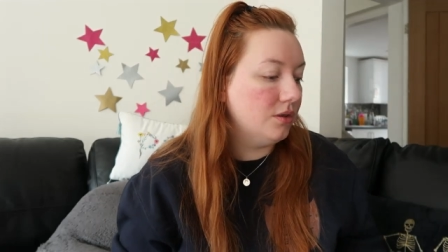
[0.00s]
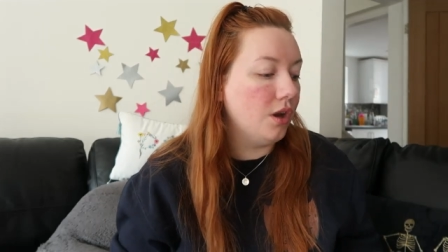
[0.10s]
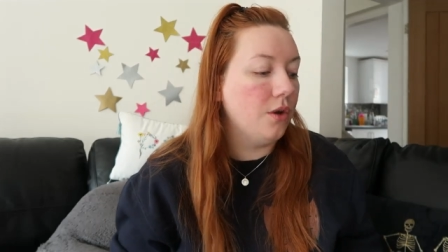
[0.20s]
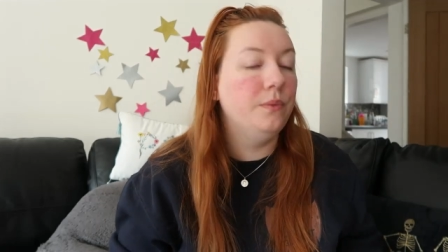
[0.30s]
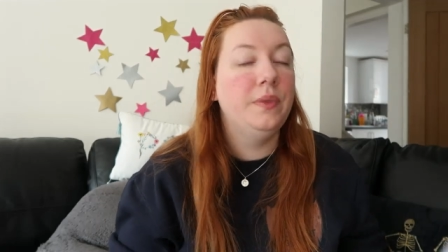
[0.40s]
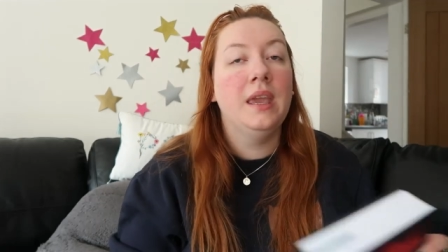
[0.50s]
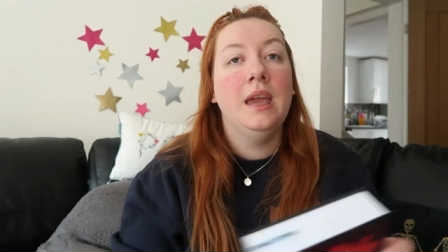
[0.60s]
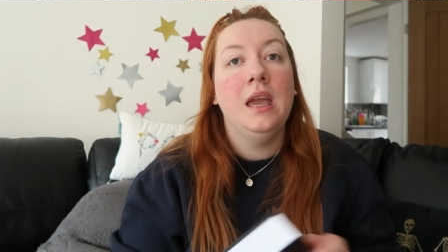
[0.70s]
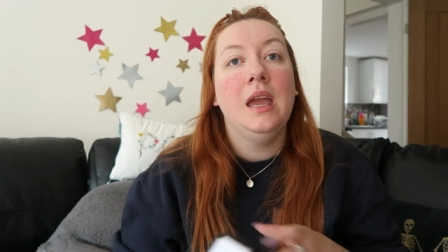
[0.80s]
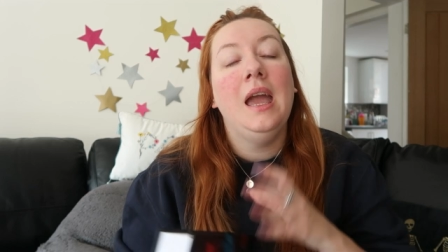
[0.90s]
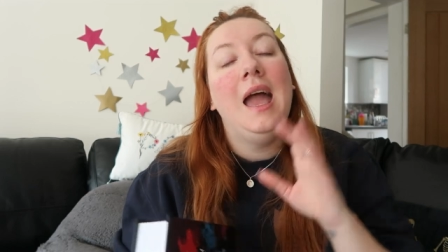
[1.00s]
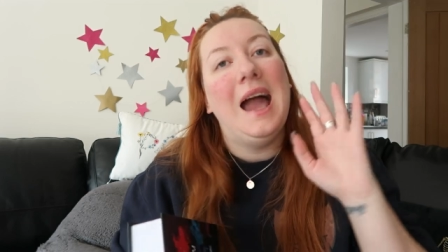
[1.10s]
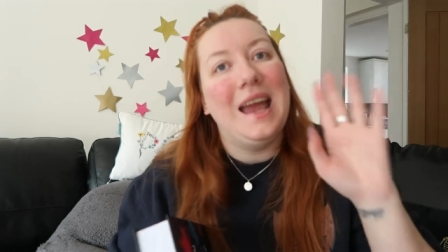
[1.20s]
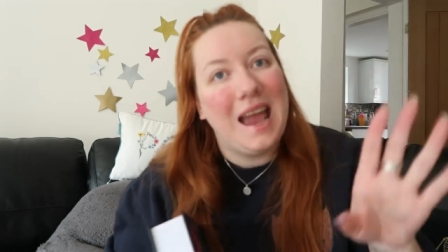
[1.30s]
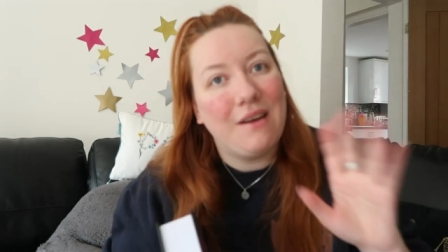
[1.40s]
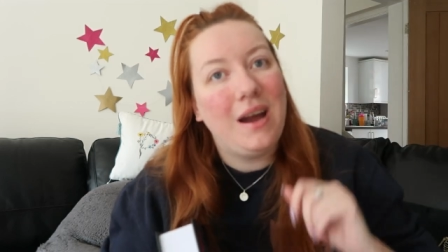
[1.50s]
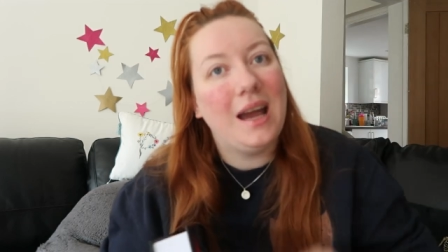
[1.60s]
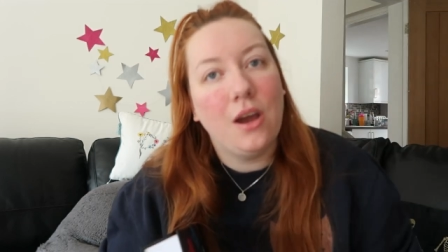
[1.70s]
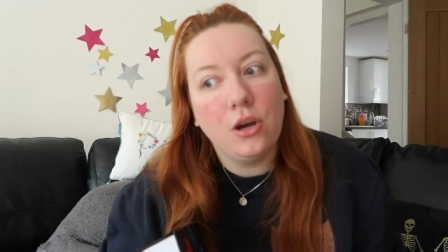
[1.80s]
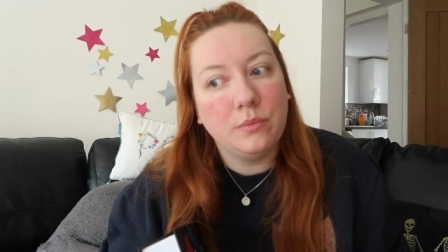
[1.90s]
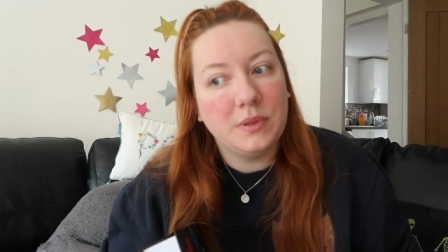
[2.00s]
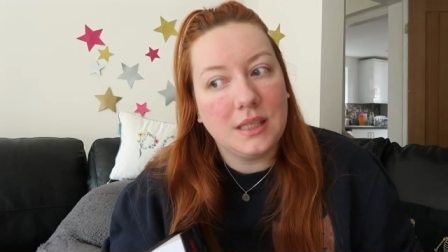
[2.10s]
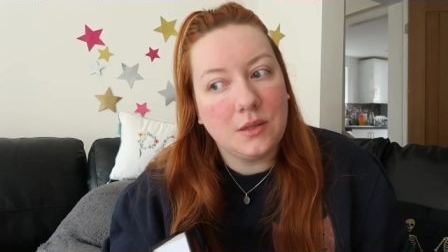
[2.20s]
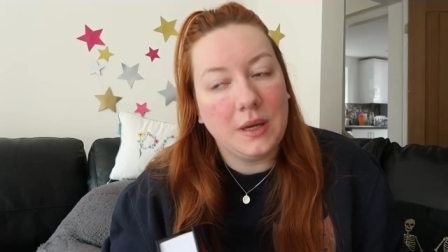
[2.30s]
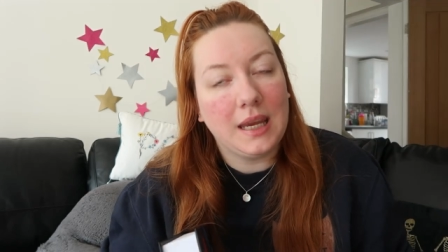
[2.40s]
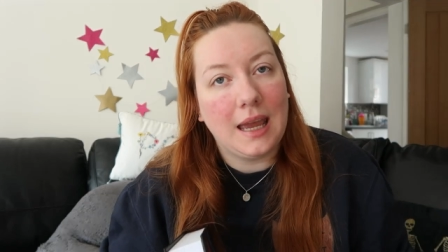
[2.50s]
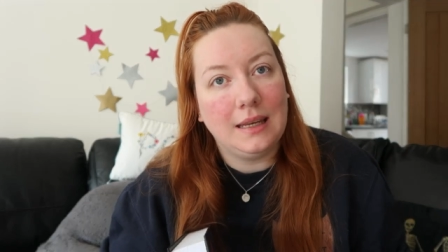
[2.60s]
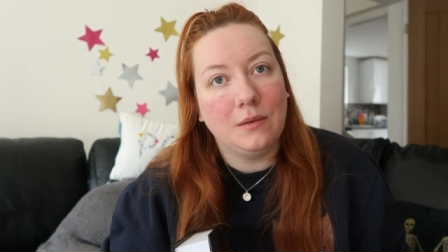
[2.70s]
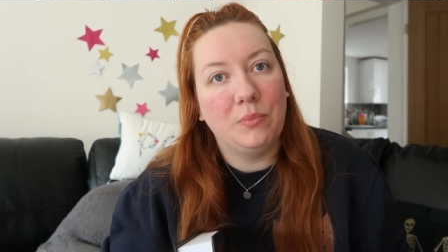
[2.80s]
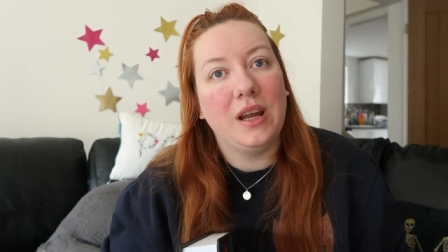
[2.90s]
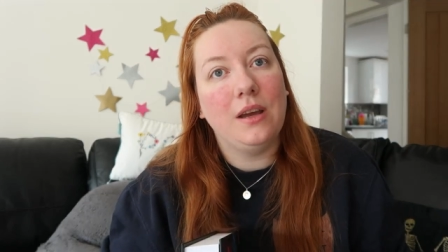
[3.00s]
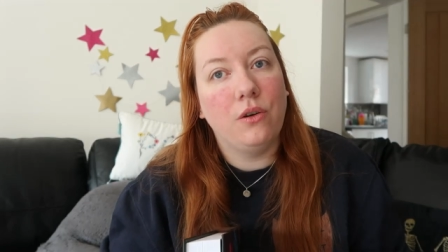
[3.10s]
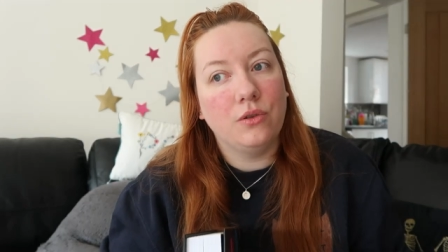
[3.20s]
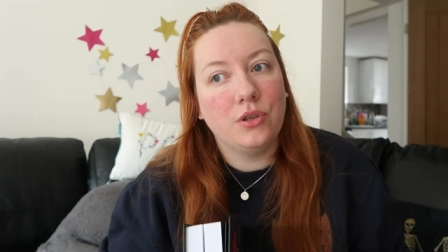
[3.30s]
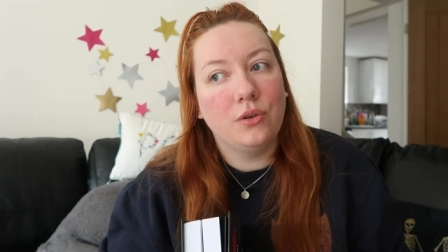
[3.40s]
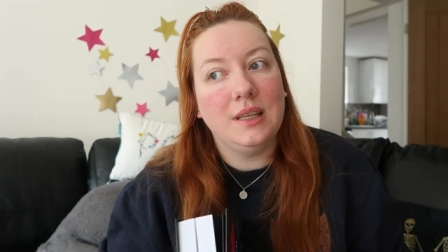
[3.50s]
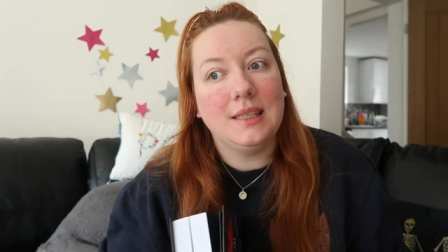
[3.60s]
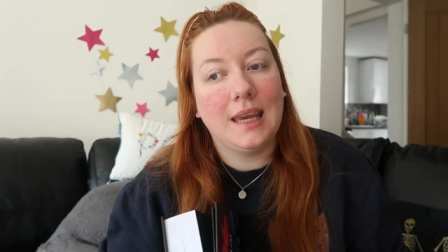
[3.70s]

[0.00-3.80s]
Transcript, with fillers: So I have high hopes this weekend, but I also need